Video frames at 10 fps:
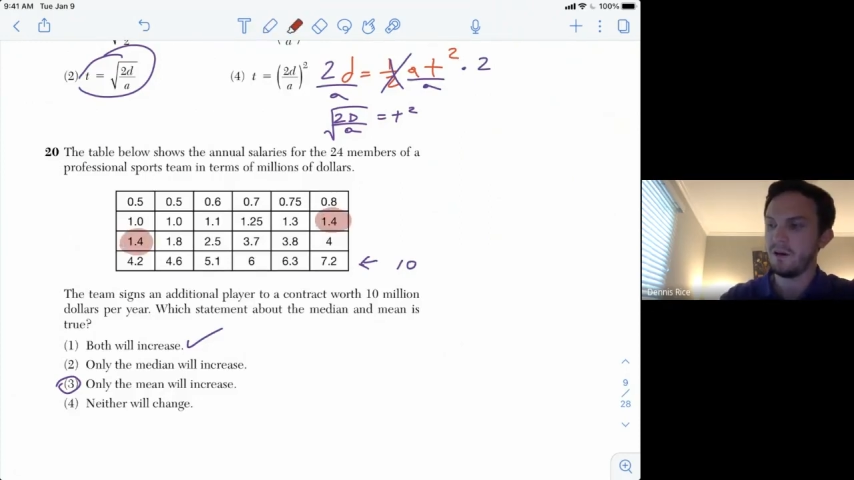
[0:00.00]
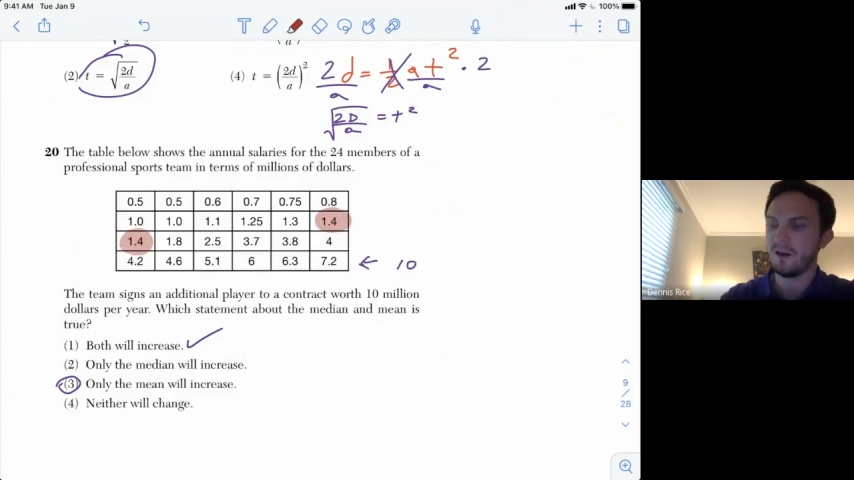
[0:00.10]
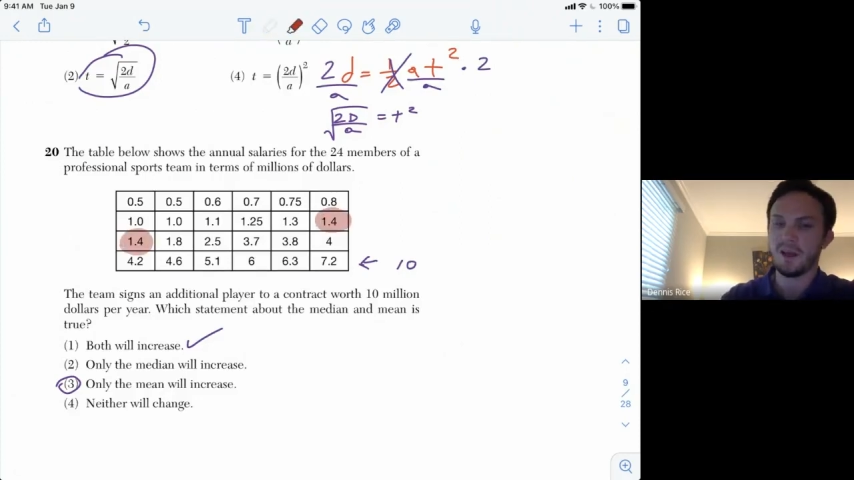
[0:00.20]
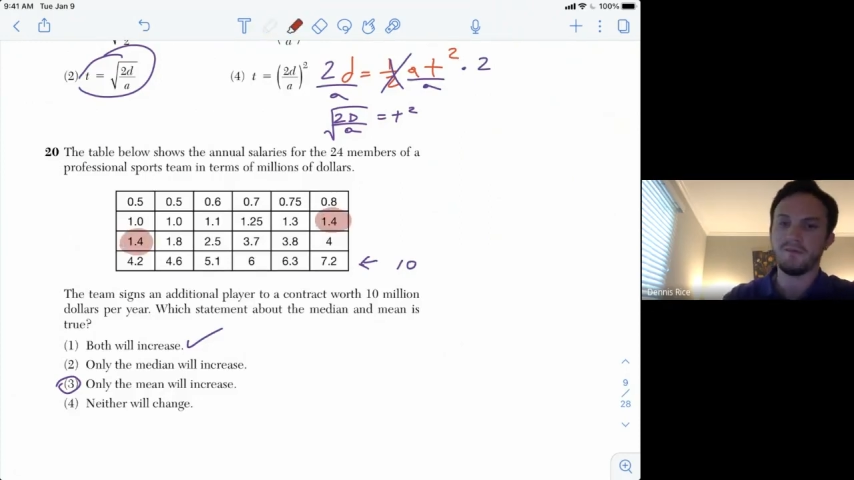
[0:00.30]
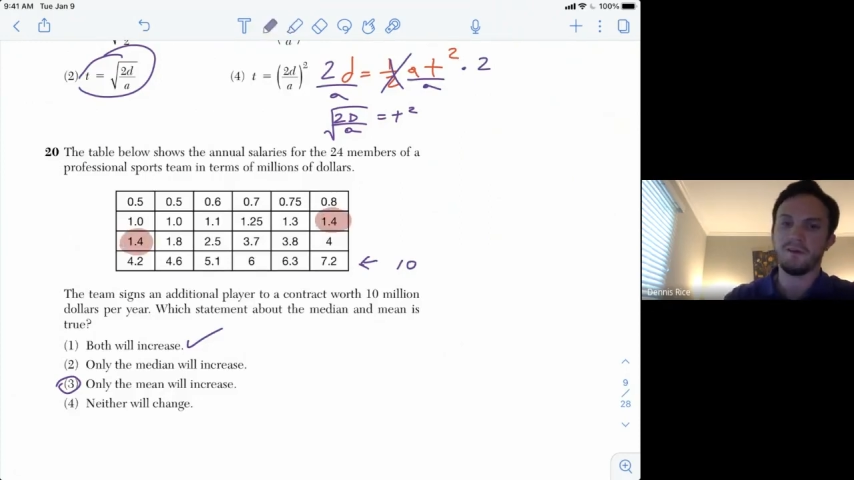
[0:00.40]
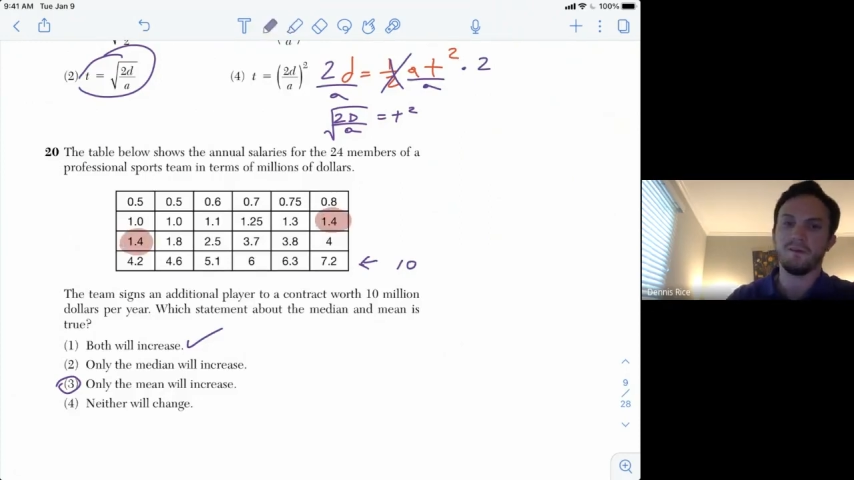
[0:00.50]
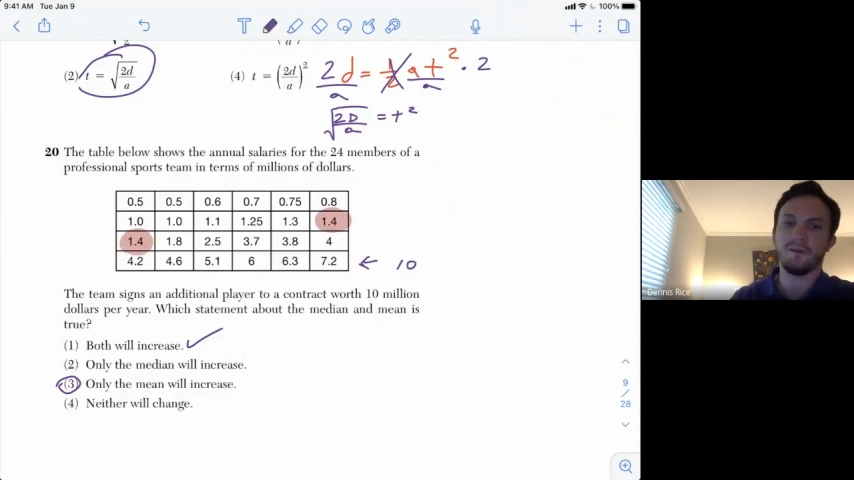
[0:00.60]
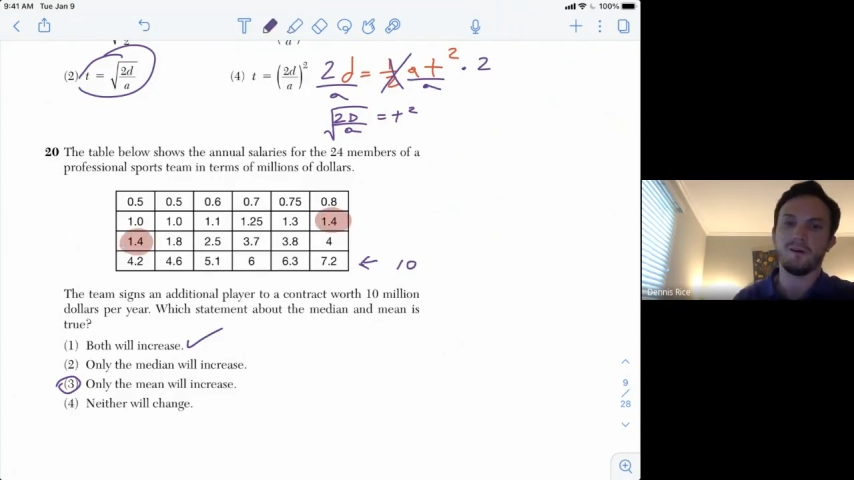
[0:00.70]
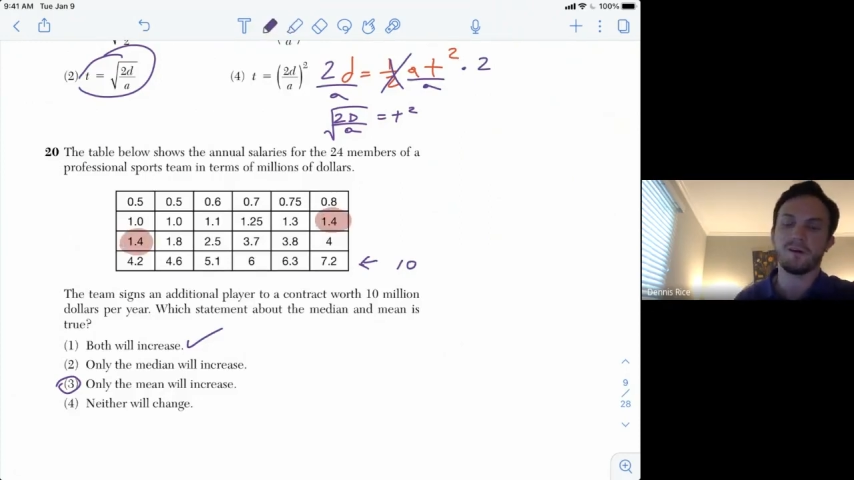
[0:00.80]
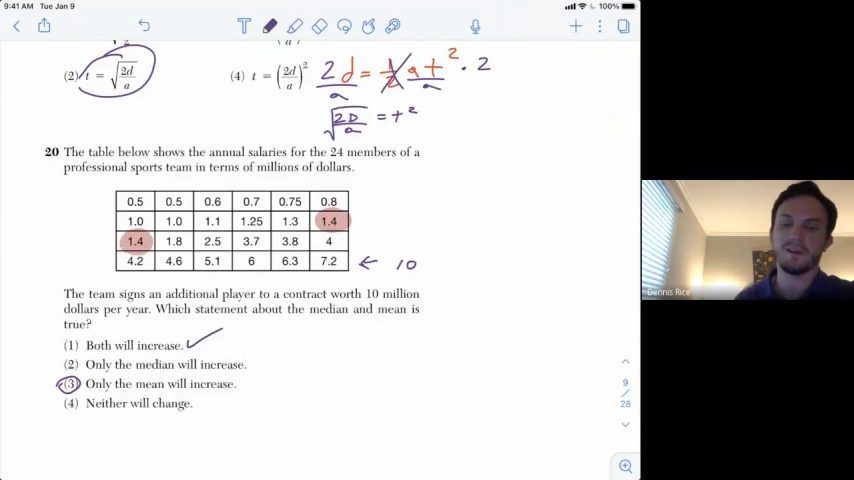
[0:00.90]
And if you
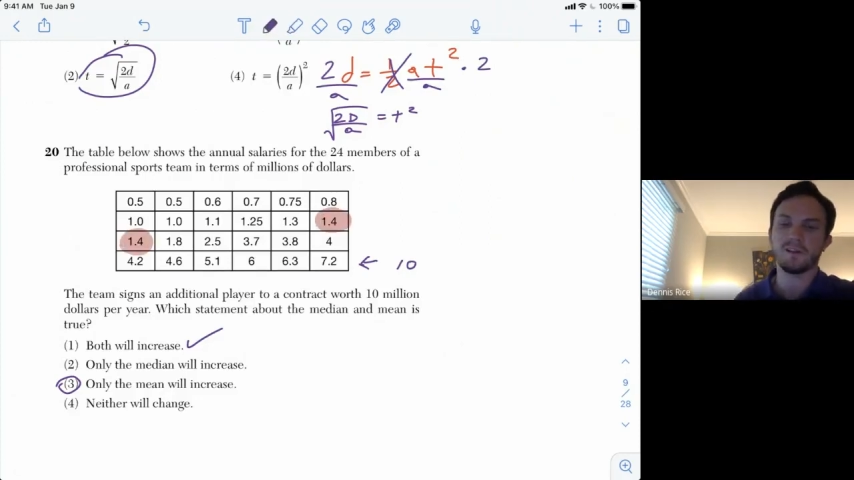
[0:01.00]
look, it's